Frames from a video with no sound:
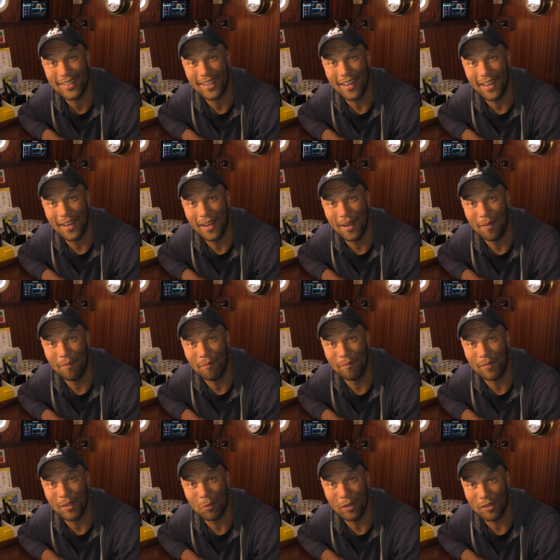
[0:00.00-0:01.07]

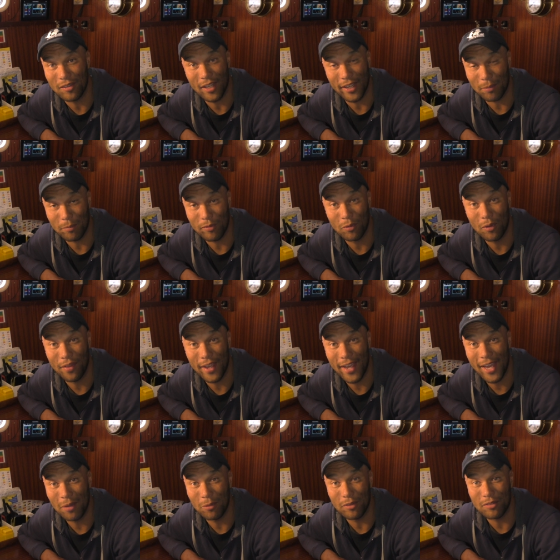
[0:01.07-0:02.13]
It was like before
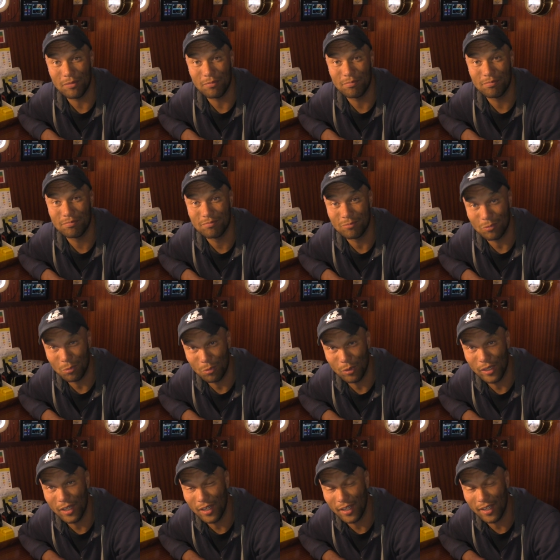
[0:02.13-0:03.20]
that it was
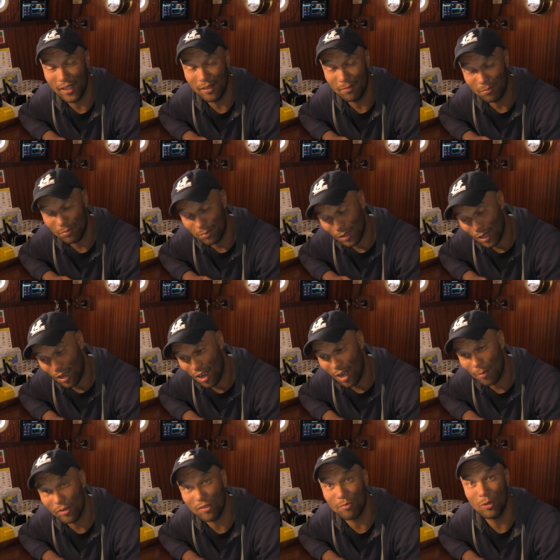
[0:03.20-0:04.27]
really
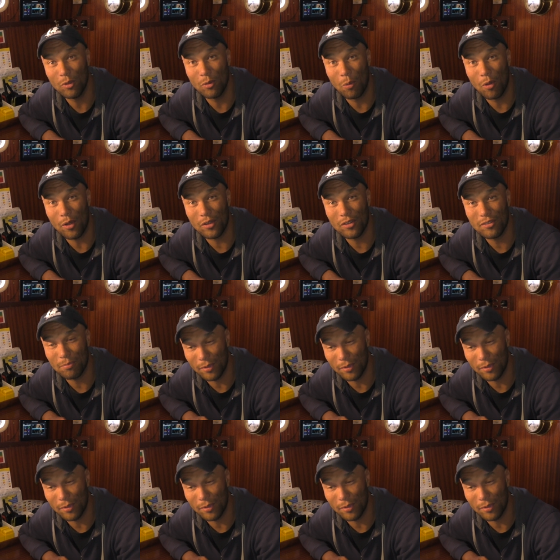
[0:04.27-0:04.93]
calm and smooth waters,